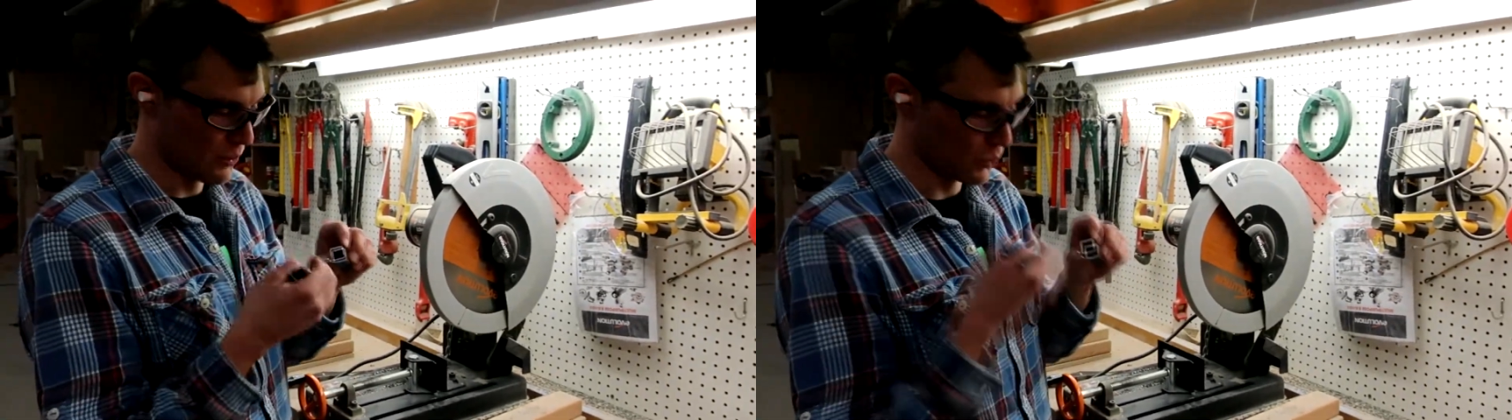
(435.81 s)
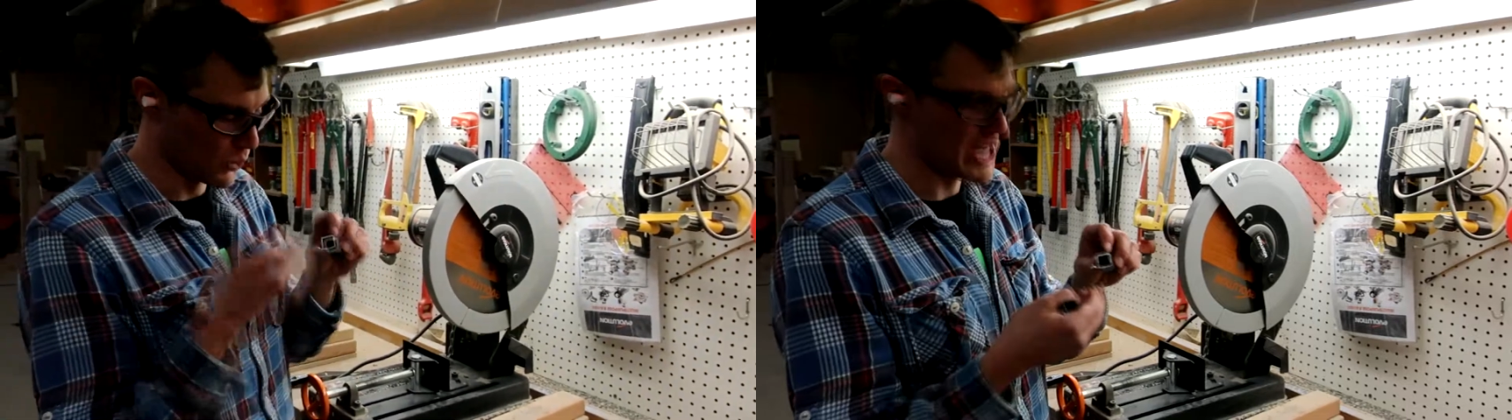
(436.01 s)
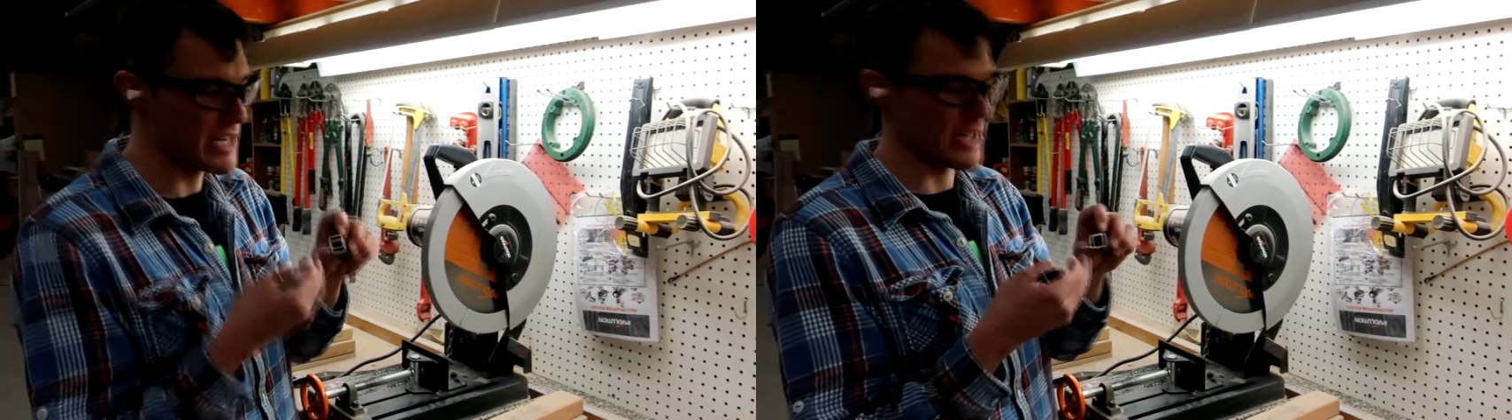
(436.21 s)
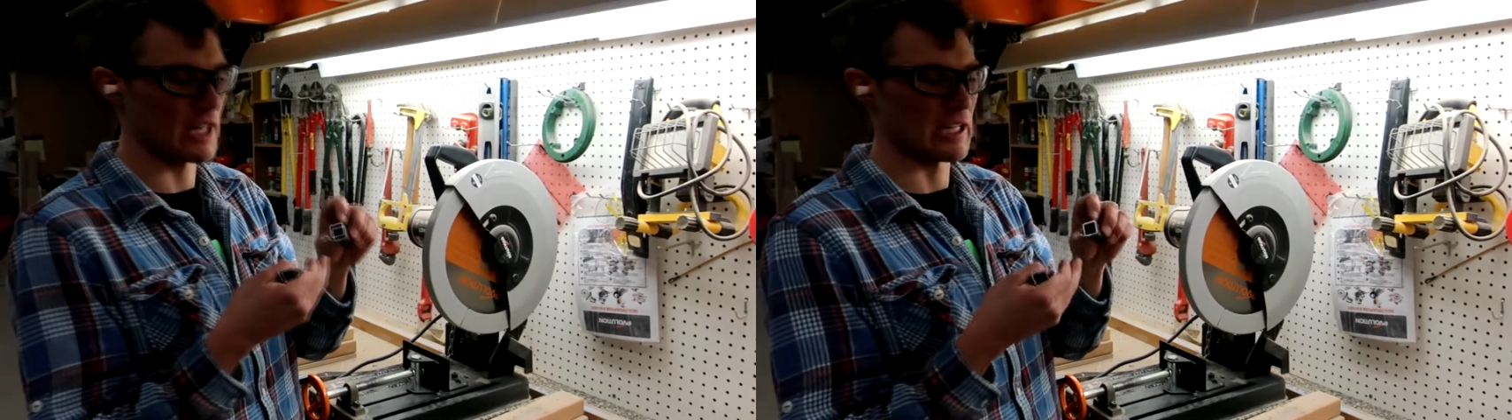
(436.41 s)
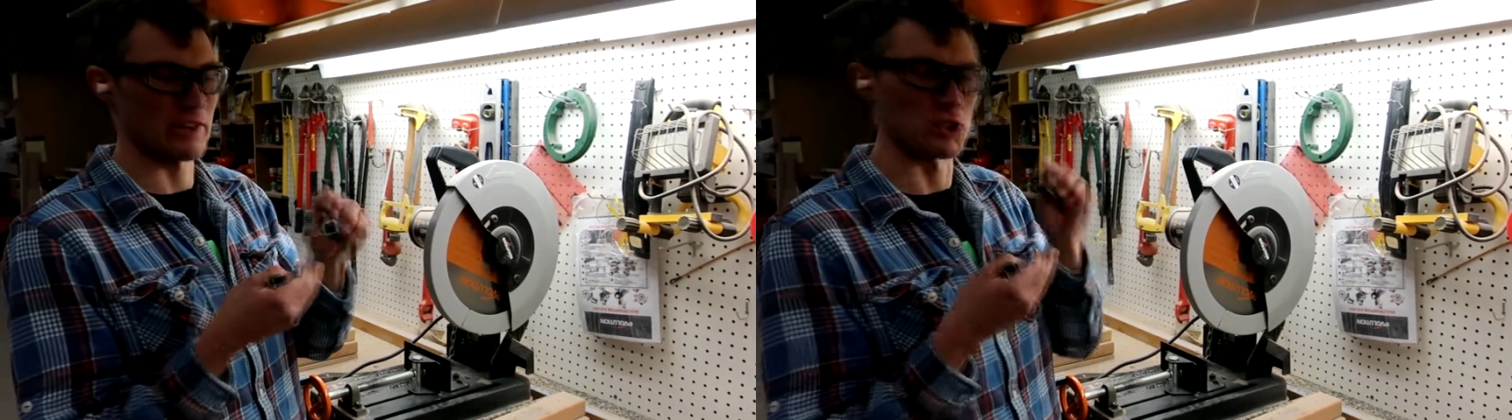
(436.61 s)

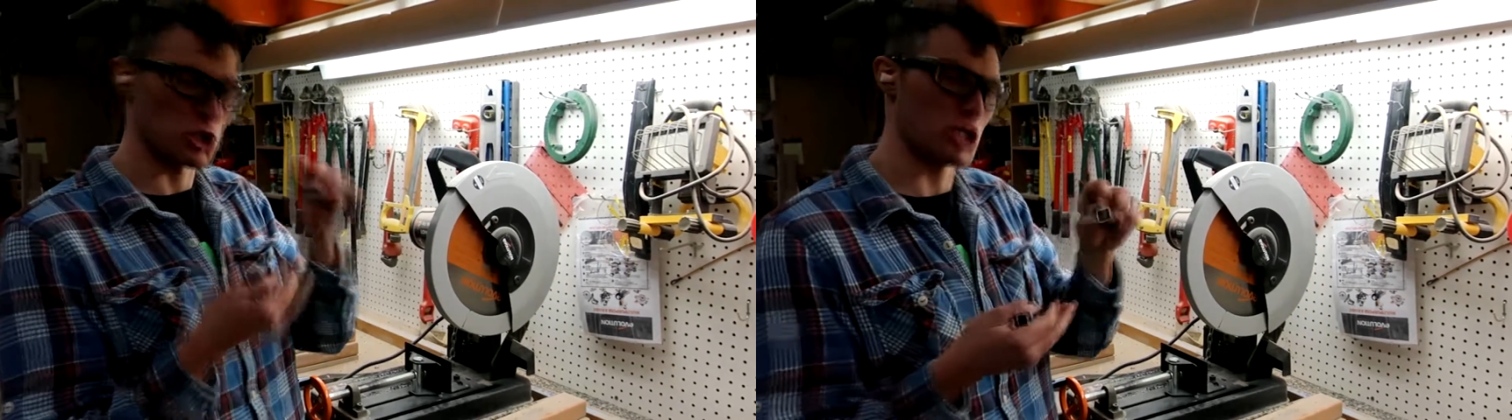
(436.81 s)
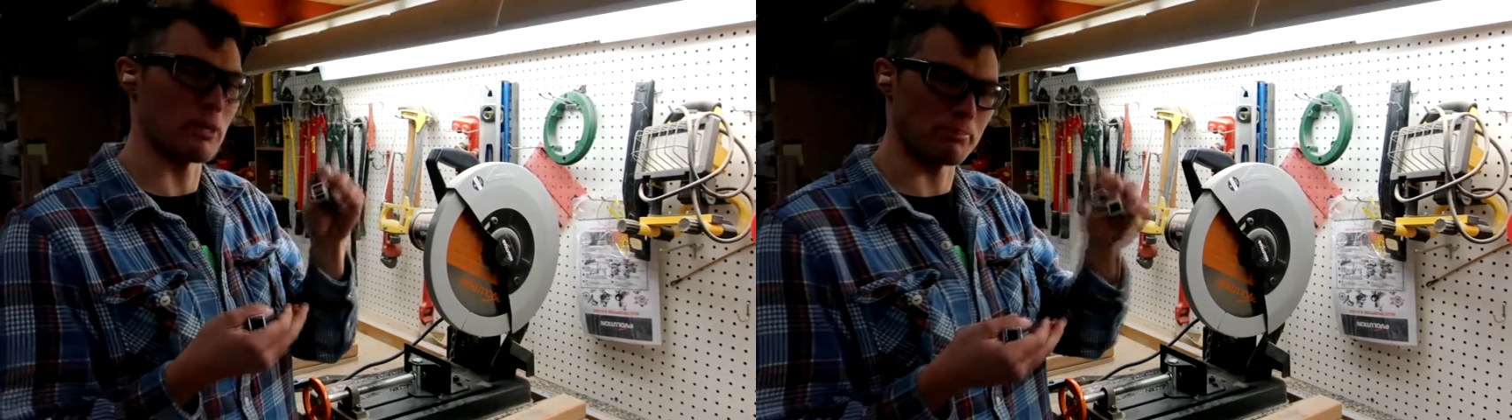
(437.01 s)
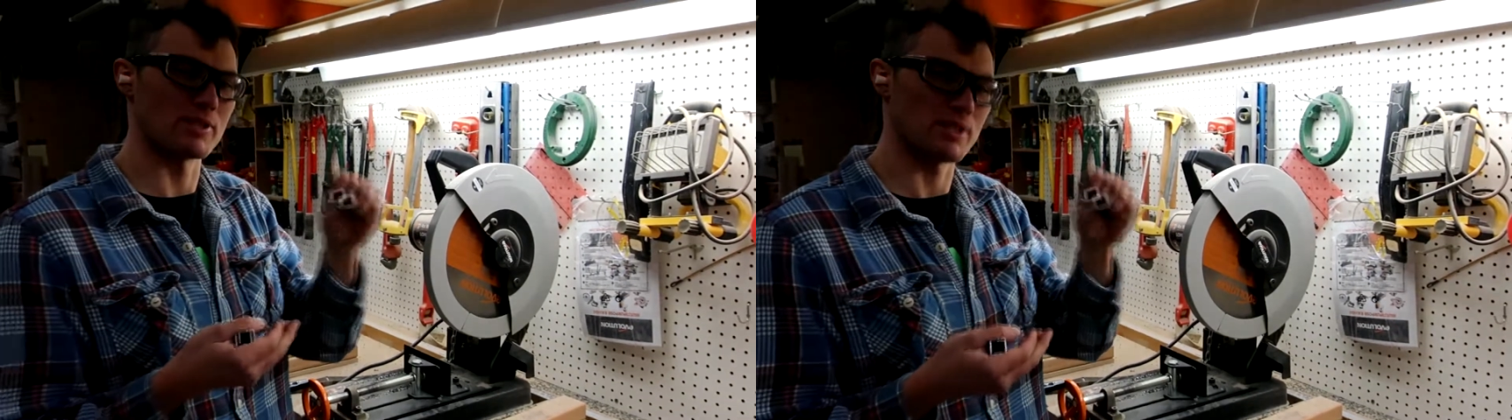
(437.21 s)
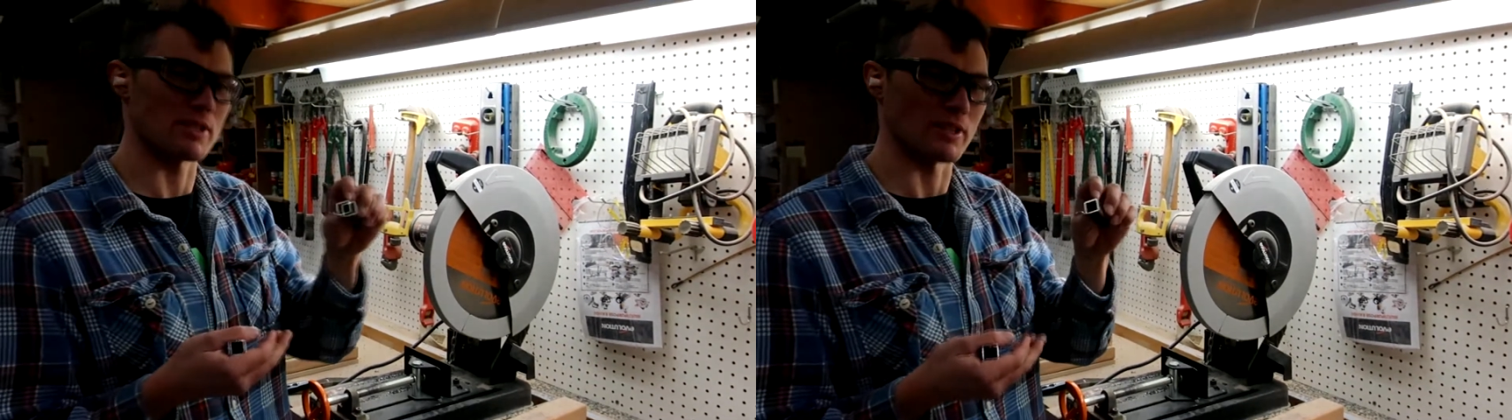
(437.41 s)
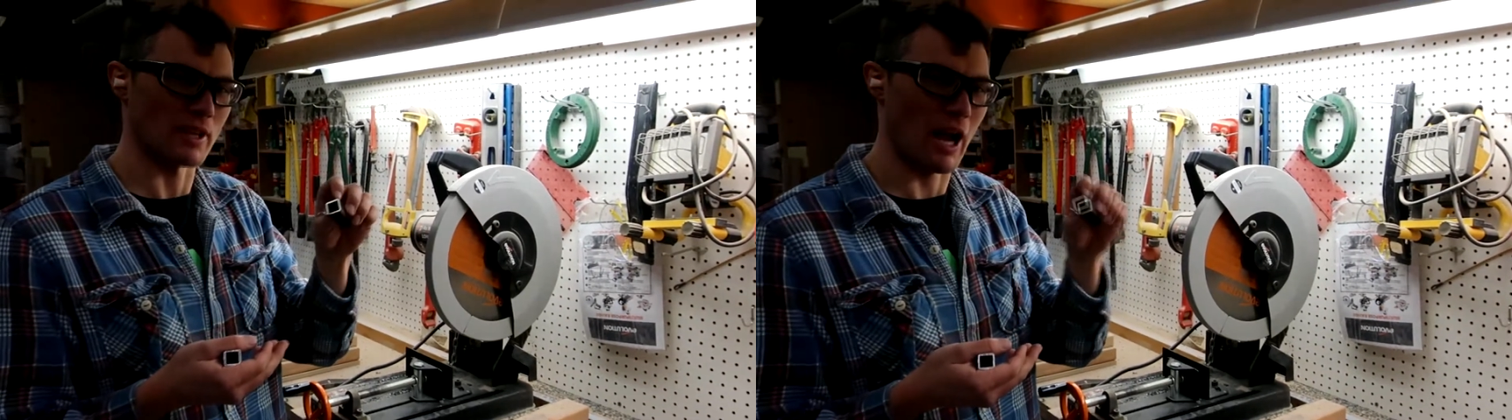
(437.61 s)
reading the
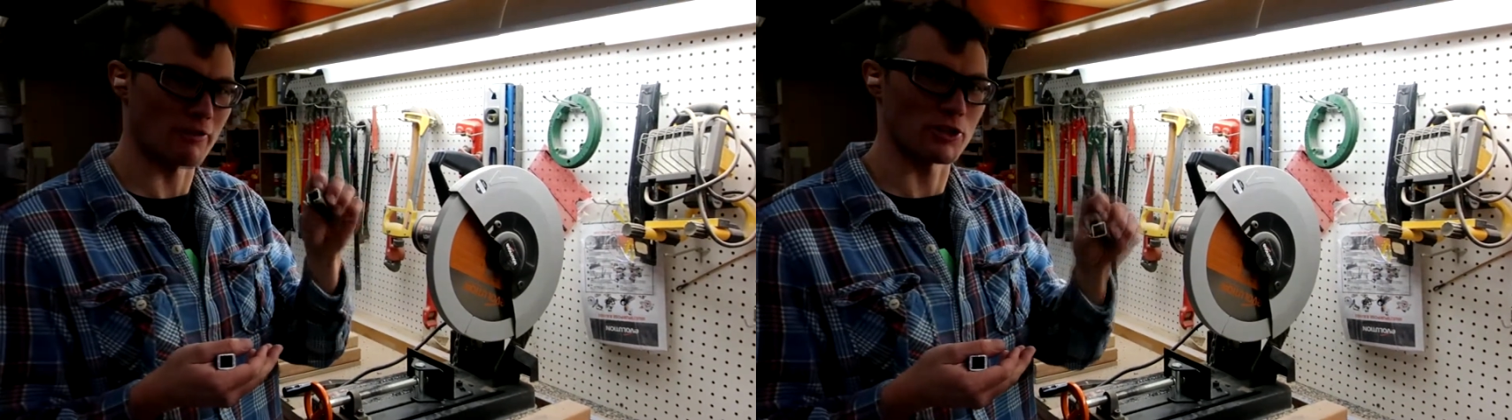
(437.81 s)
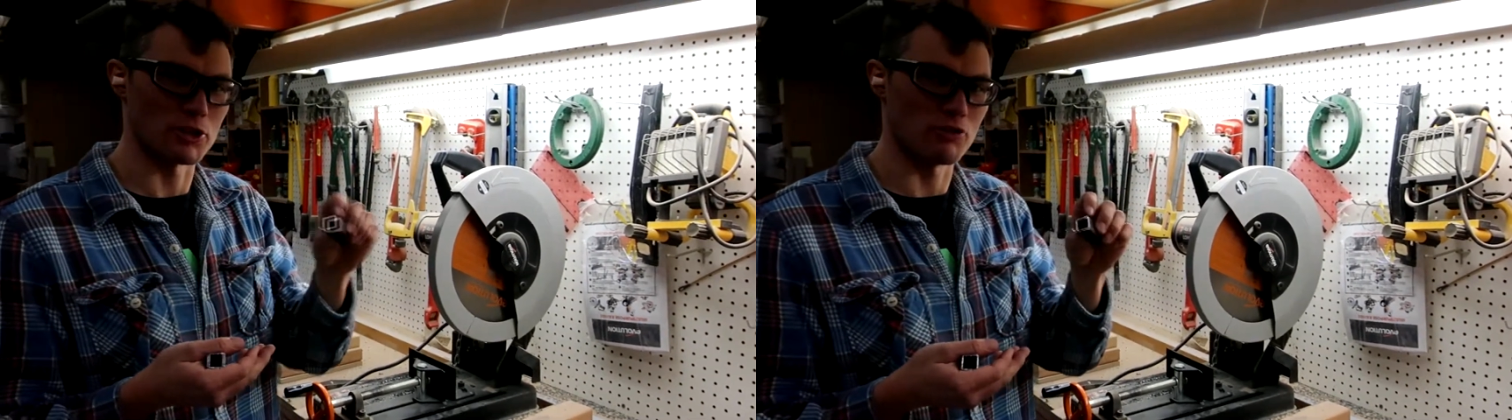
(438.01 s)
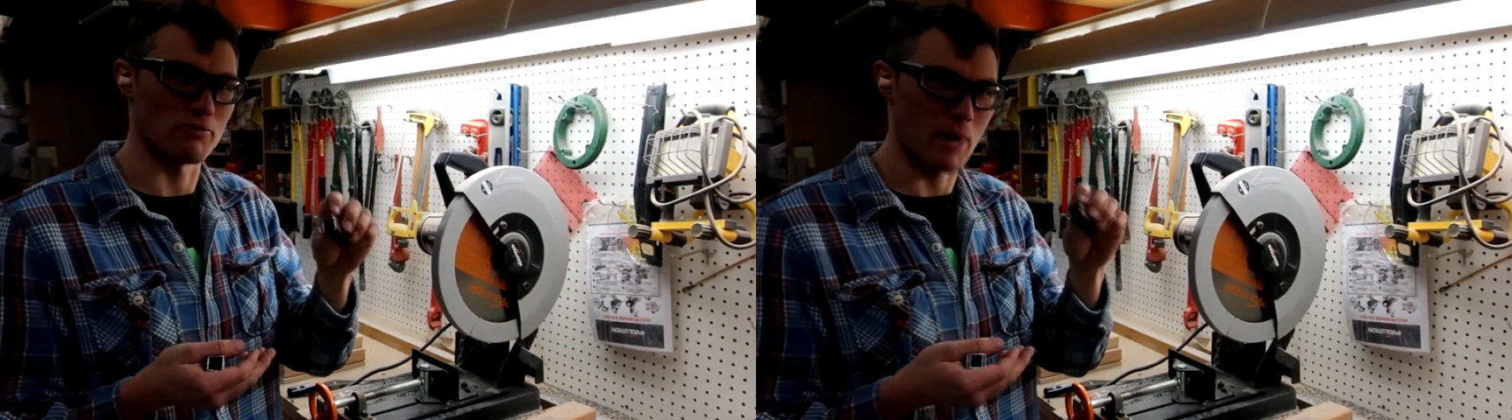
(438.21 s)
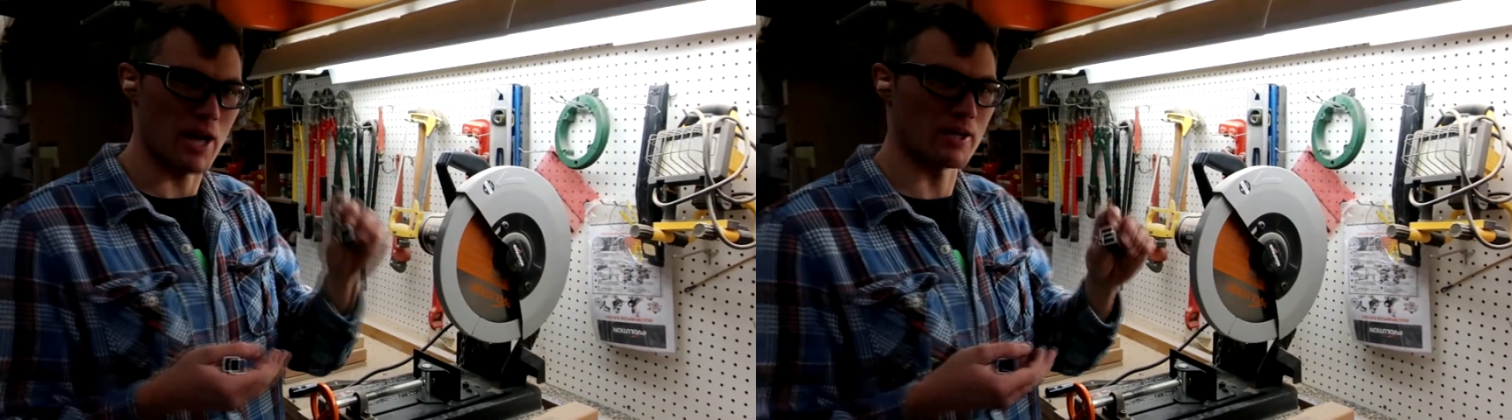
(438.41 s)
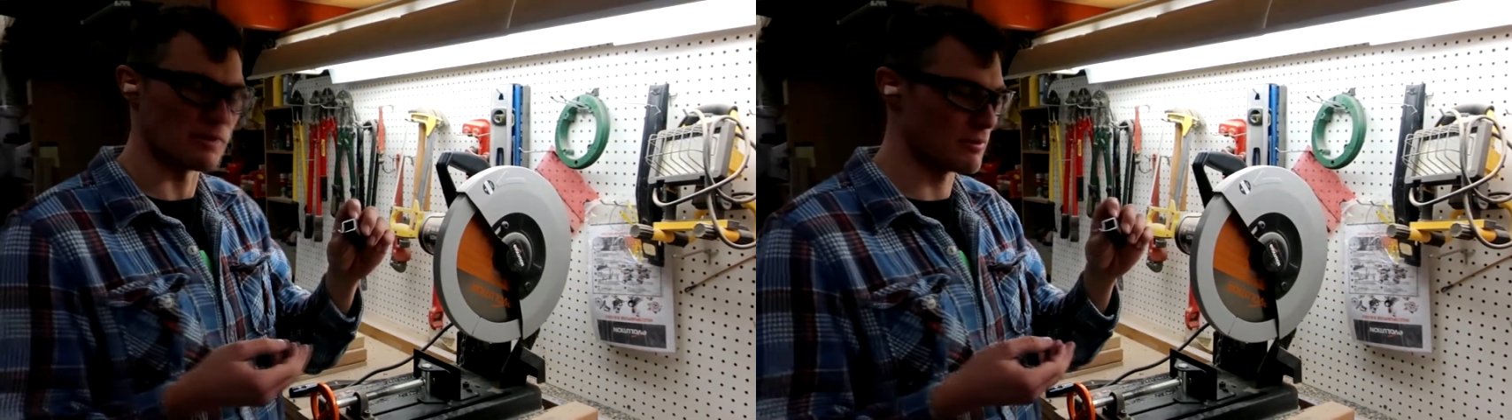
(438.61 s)
chips after you've
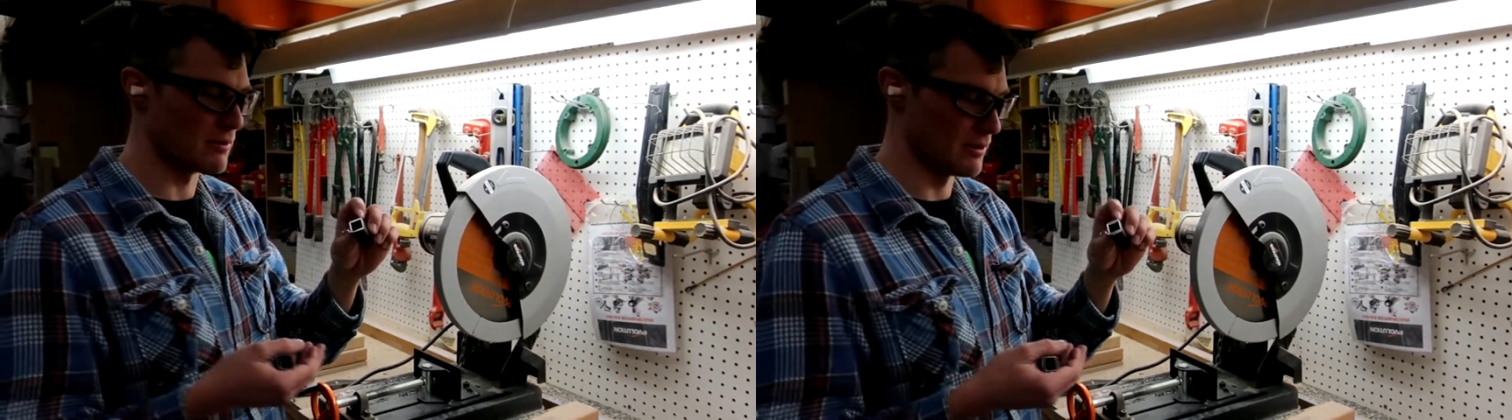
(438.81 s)
made